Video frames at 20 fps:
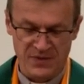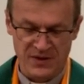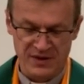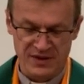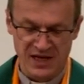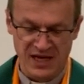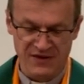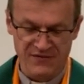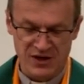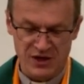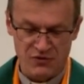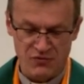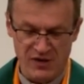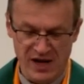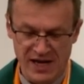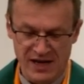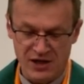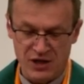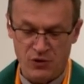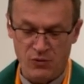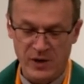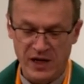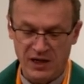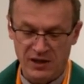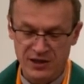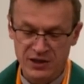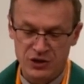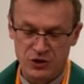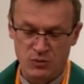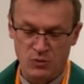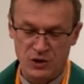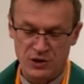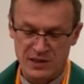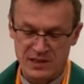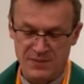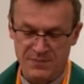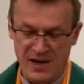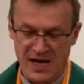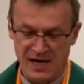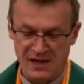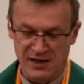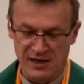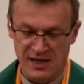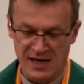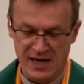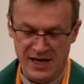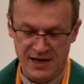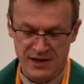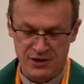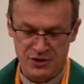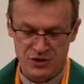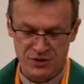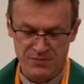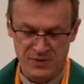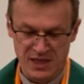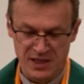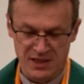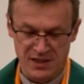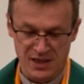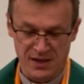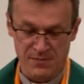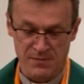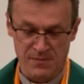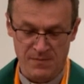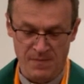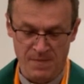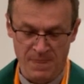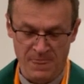David ran quickly toward the battle line to meet him.